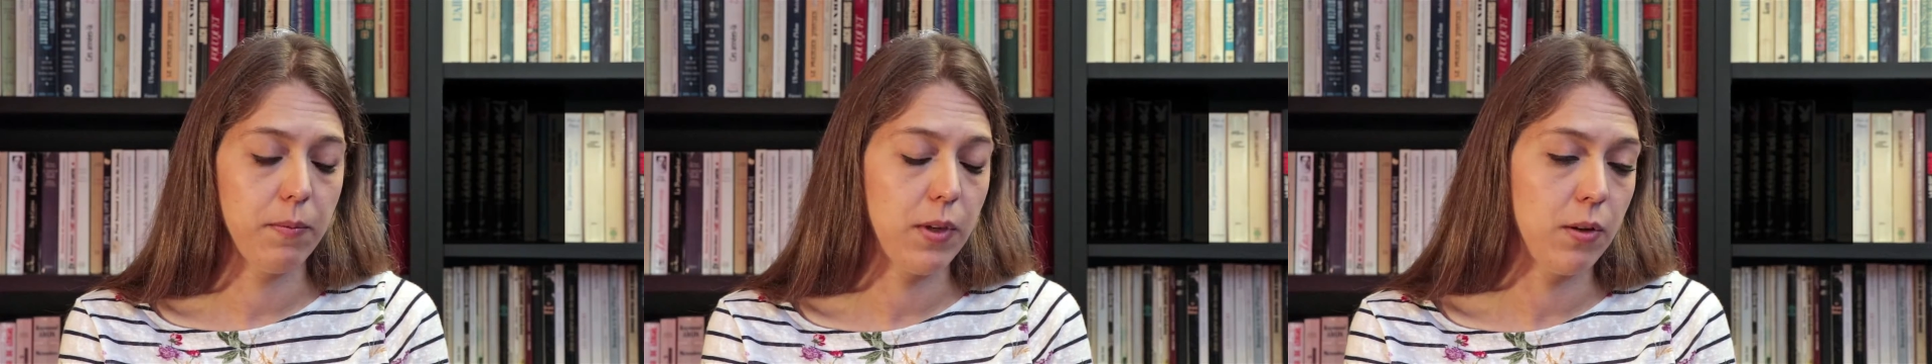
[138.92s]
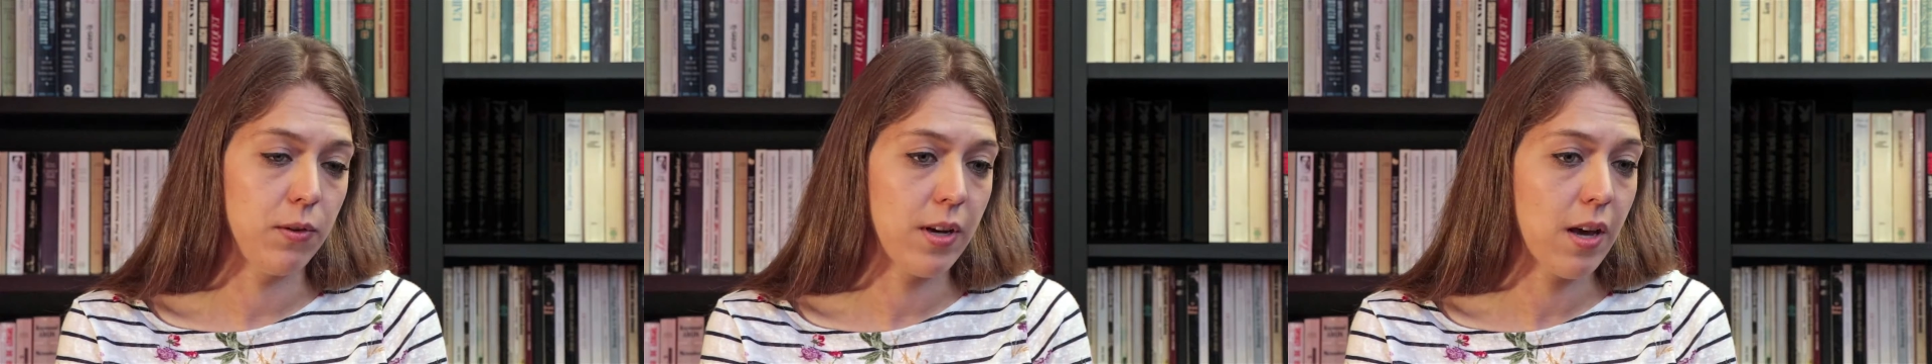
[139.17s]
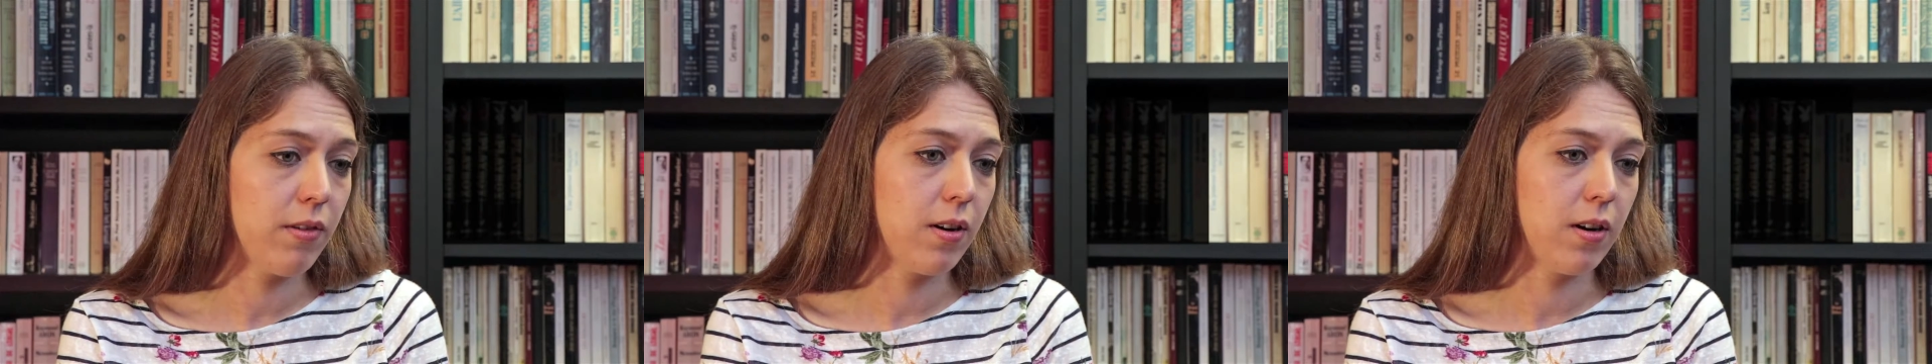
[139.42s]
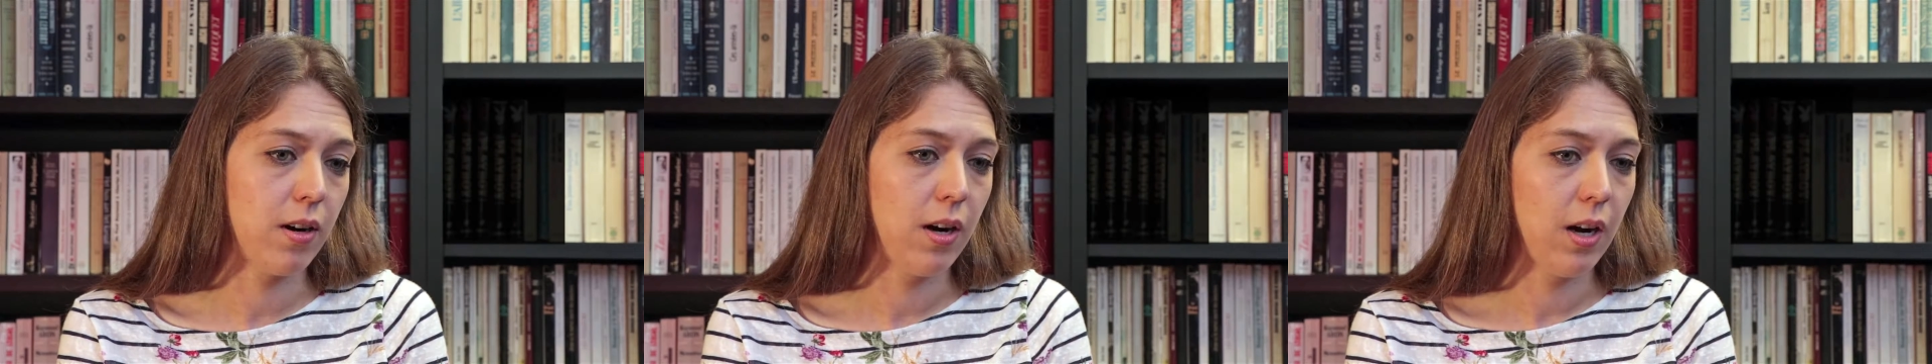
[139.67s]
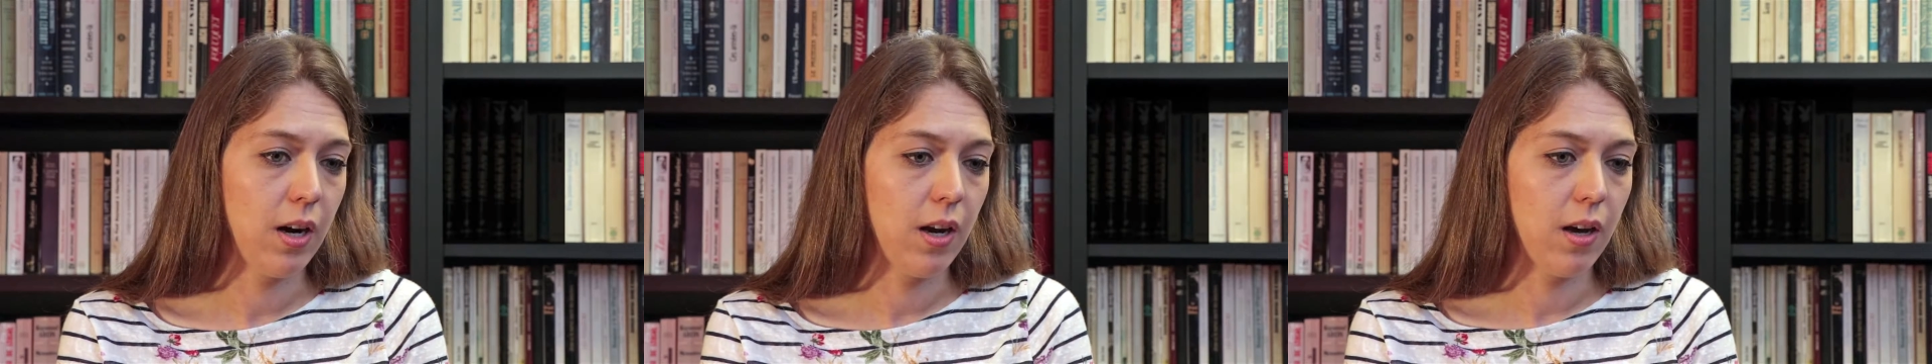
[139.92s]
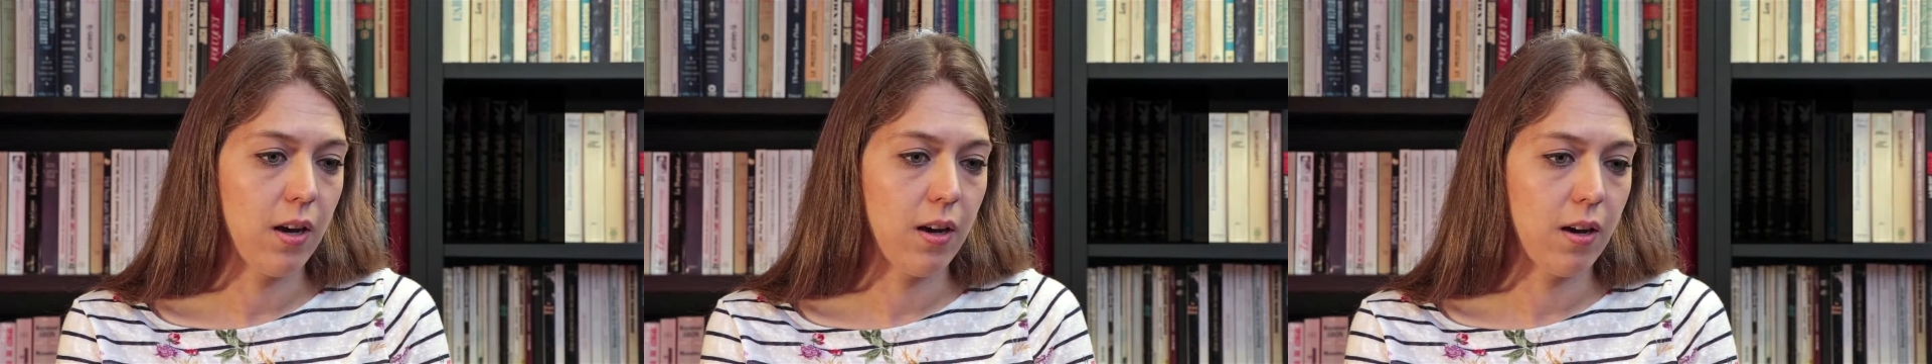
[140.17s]
you never
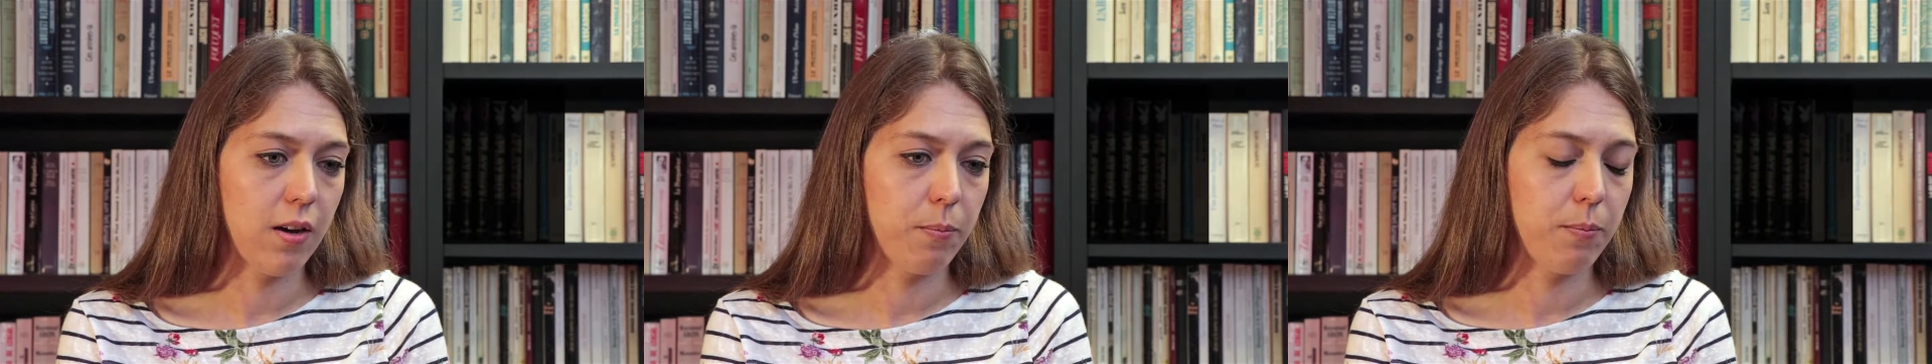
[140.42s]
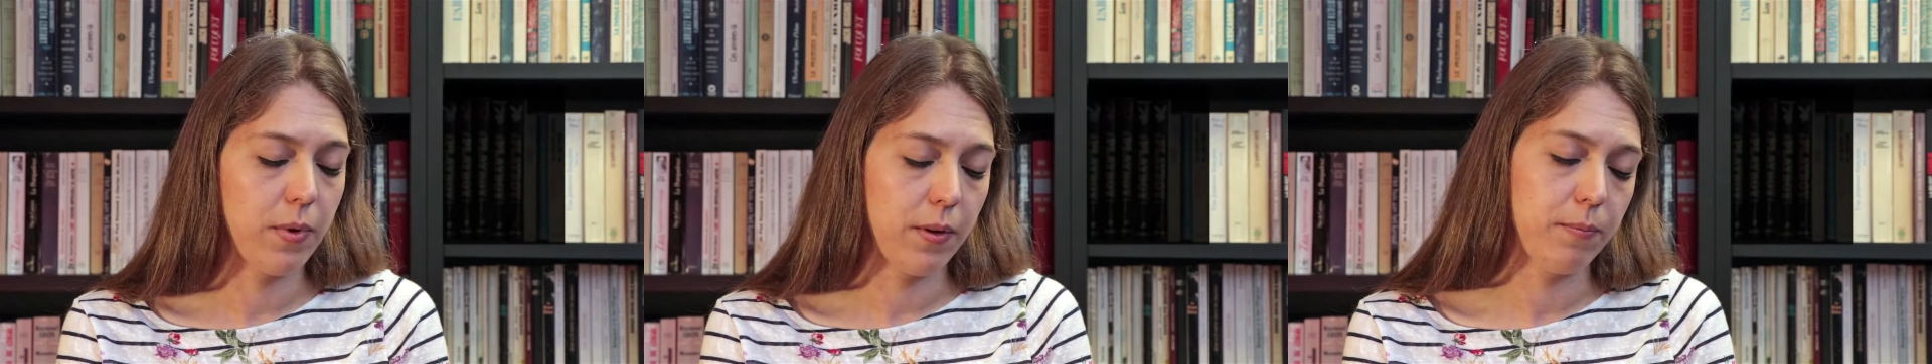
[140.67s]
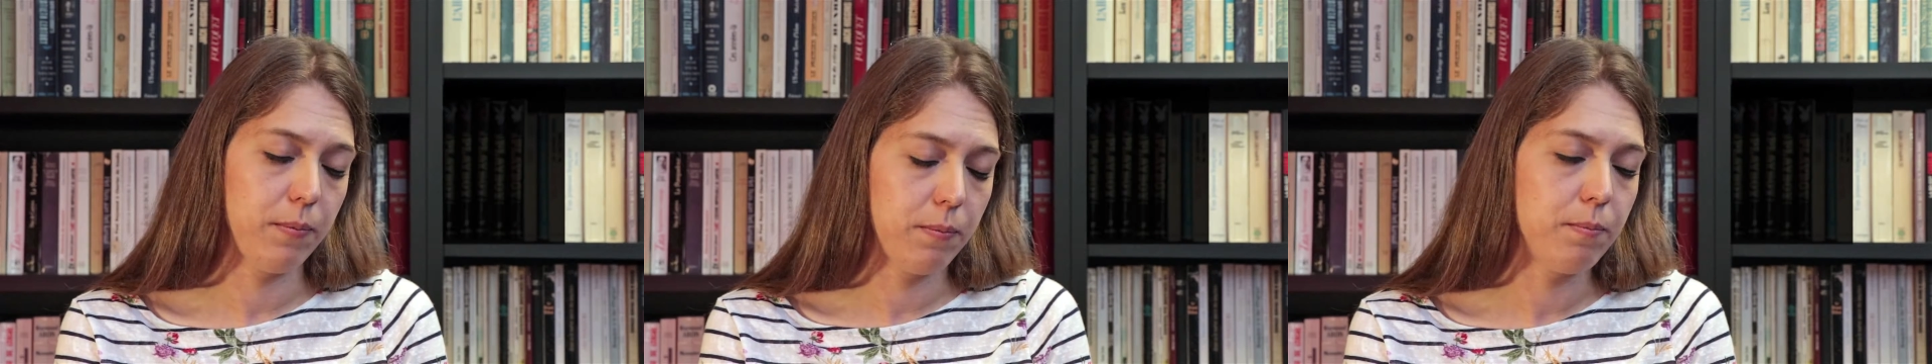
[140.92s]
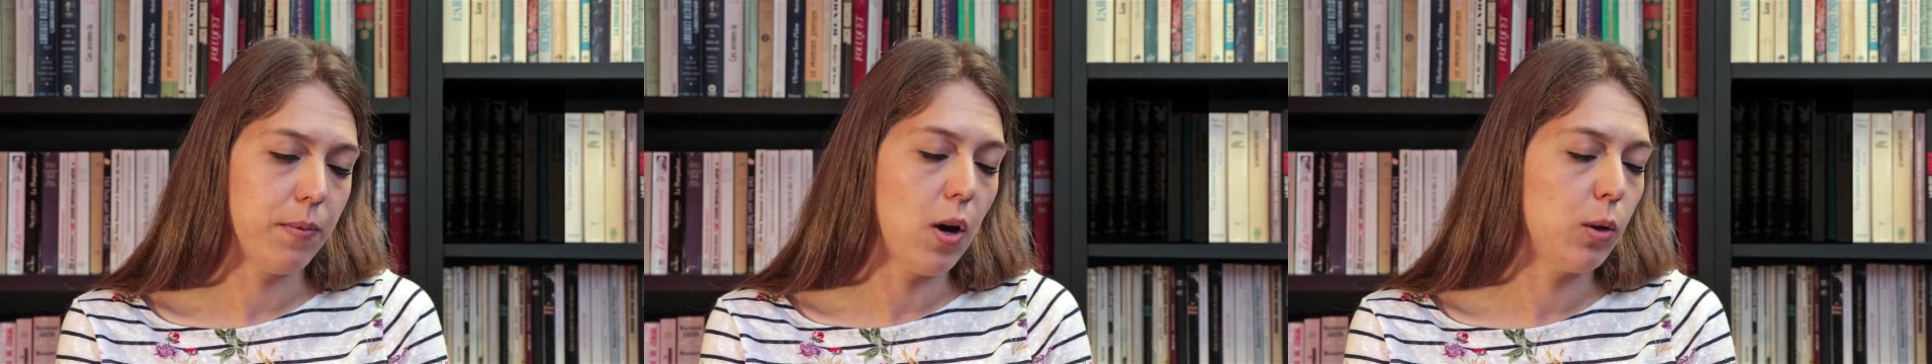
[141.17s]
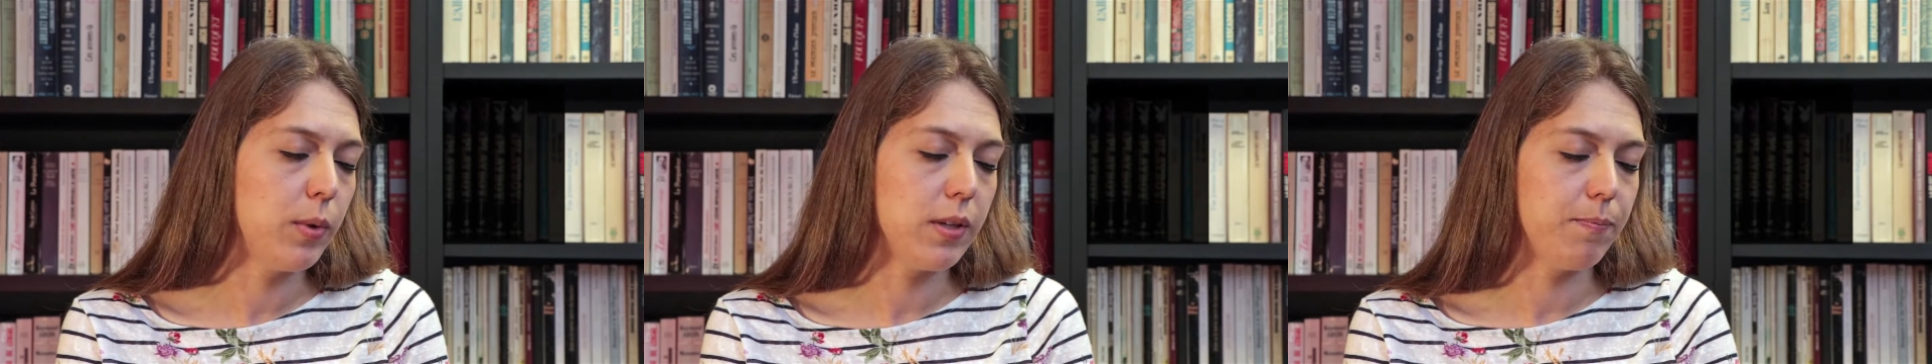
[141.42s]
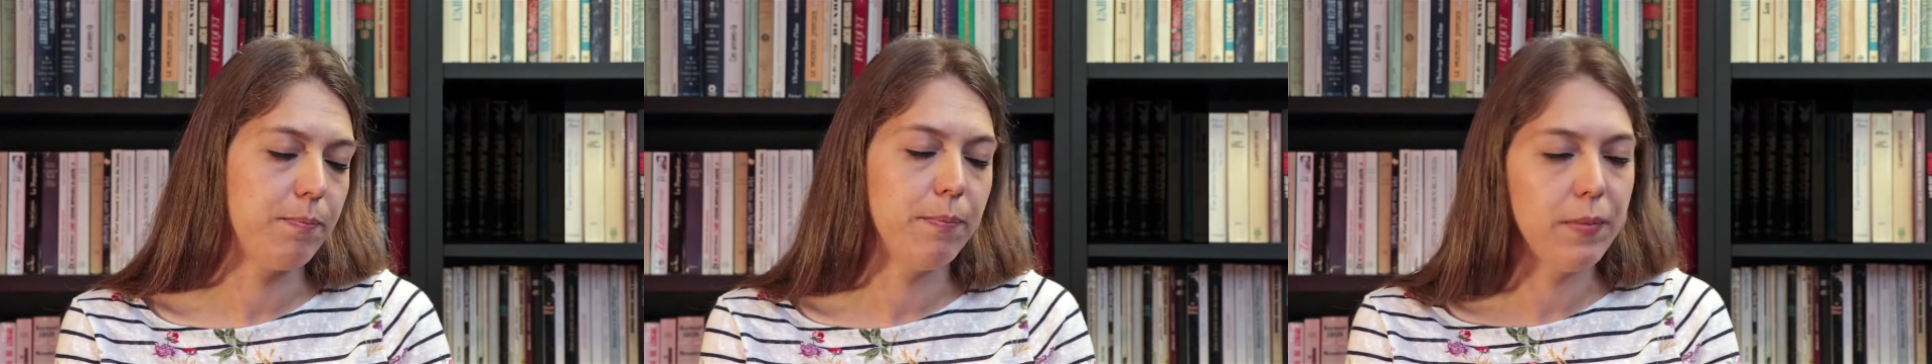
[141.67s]
always